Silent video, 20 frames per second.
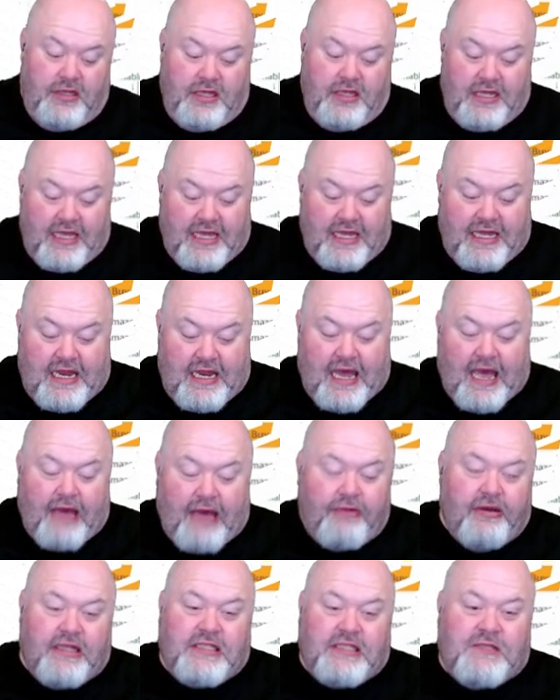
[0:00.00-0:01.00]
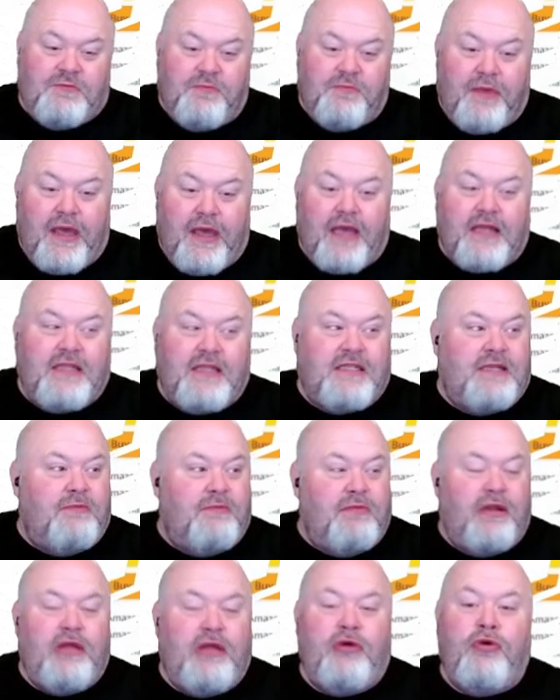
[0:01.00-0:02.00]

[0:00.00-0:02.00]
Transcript: And I would expect somebody